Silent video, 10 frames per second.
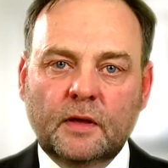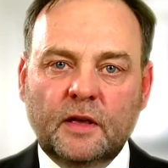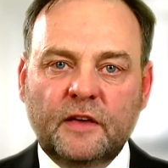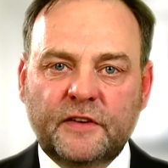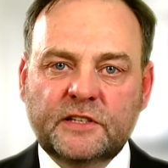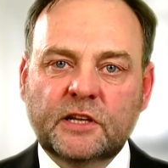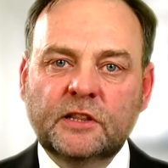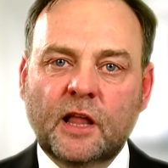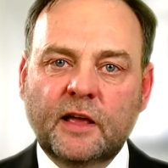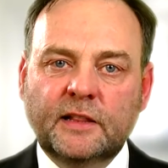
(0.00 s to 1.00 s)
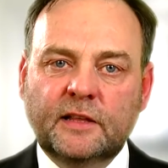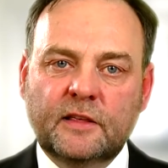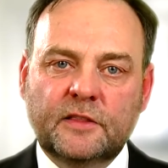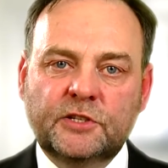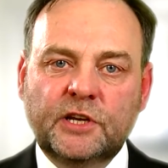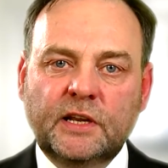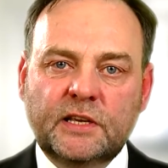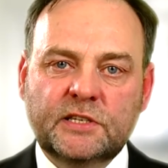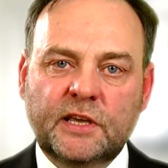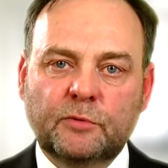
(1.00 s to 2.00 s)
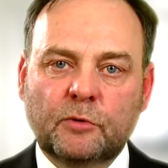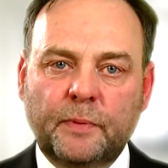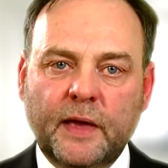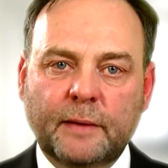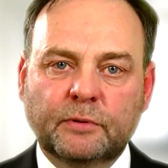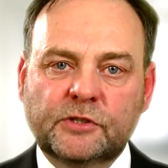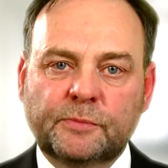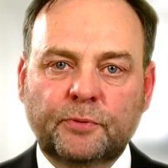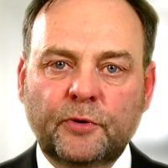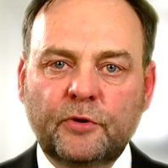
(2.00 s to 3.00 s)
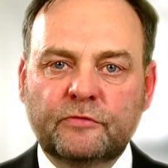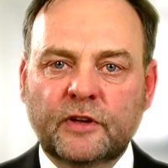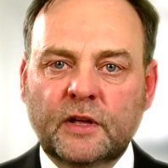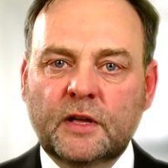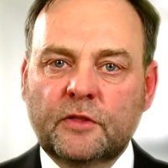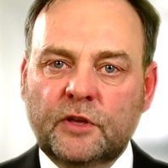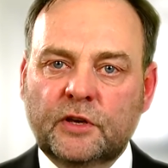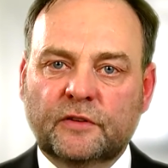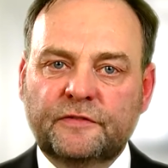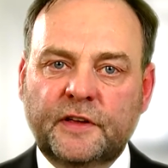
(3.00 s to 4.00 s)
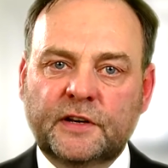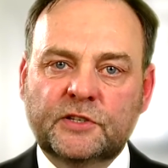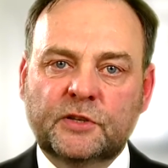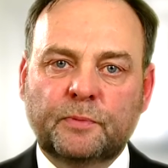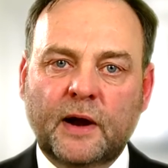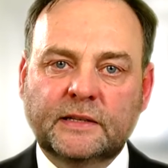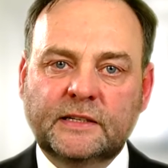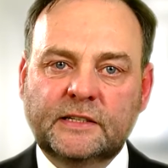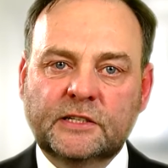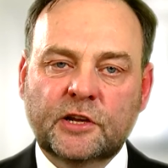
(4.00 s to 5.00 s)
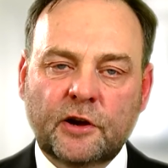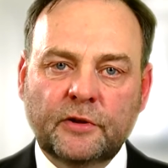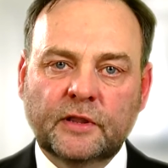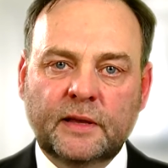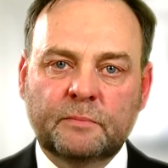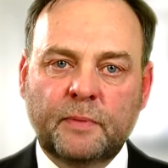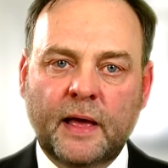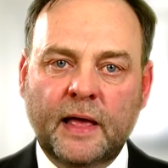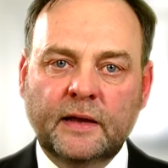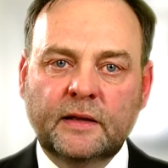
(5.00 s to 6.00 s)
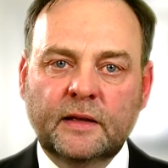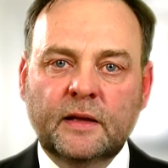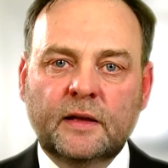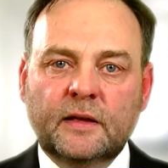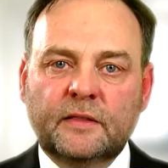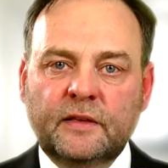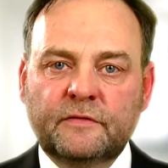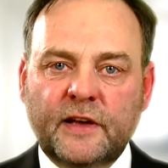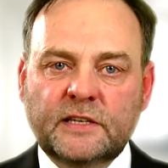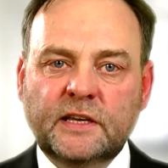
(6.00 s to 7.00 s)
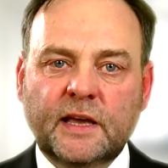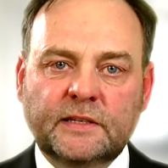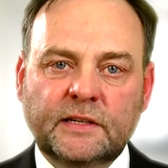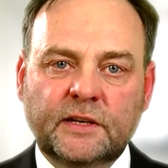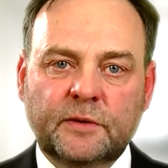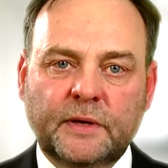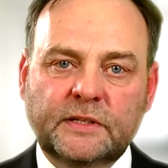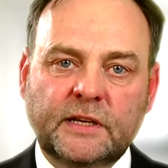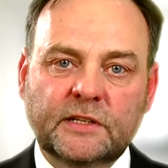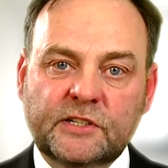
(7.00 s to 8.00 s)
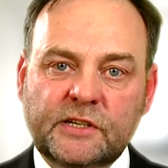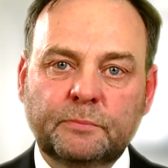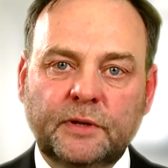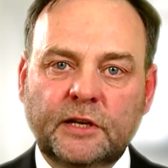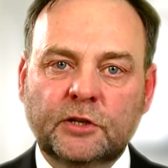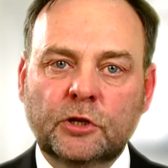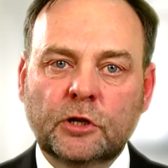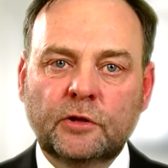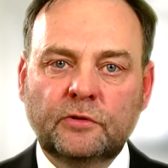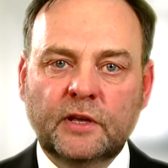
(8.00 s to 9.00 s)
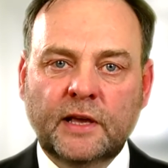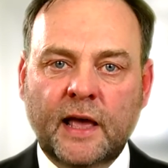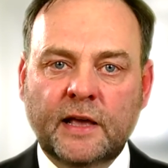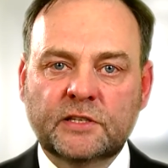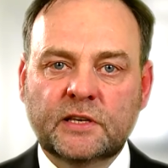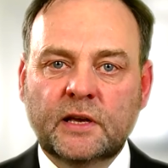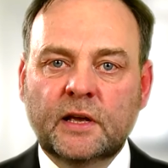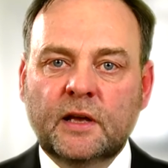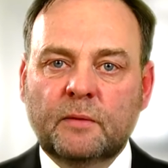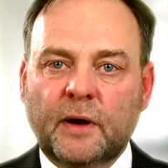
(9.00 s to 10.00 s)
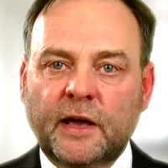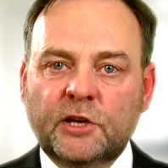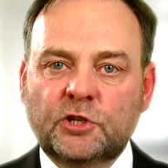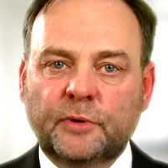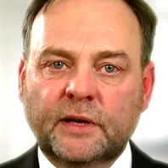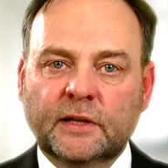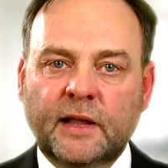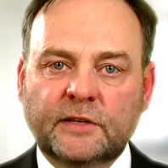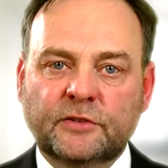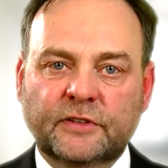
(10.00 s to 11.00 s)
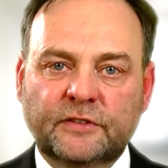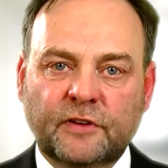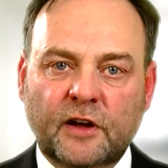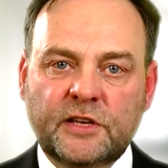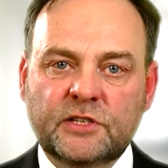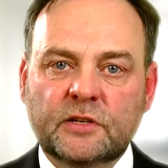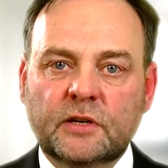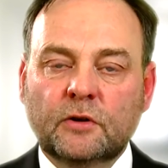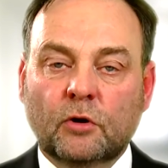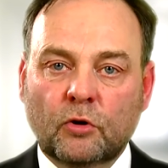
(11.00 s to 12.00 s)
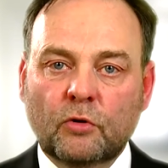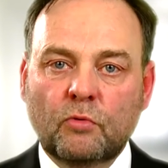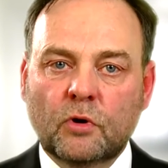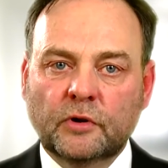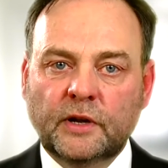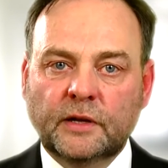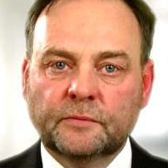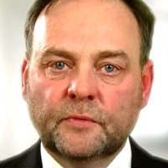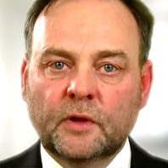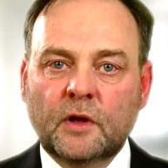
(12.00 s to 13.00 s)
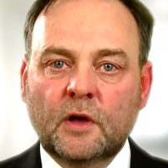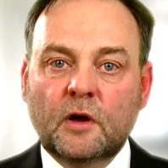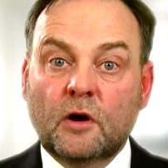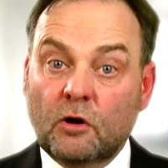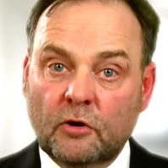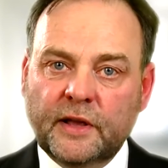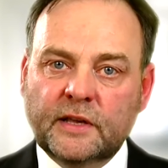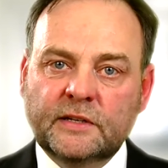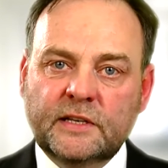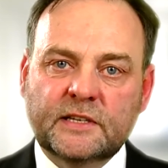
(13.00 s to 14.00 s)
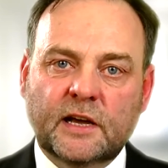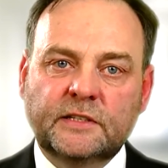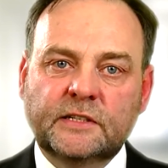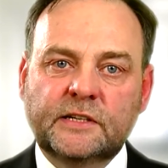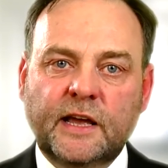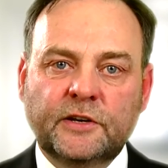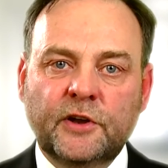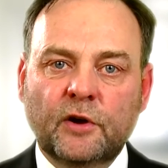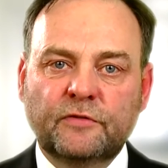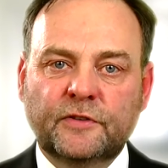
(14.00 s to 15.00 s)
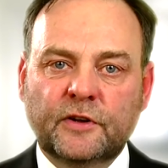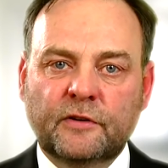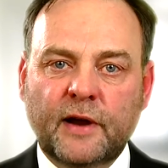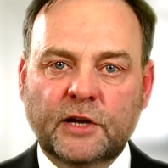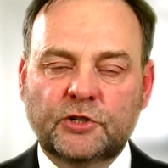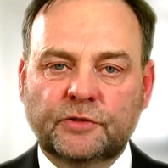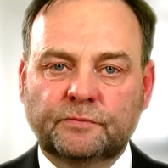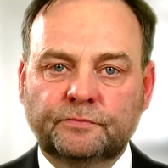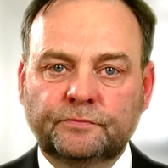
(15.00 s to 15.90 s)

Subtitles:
If it's unlikely that the GDC will be able to prove that your fitness to practice is currently impaired, the investigating committee can simply conclude the case by issuing a letter of advice or a warning, or it can decide to take no further action.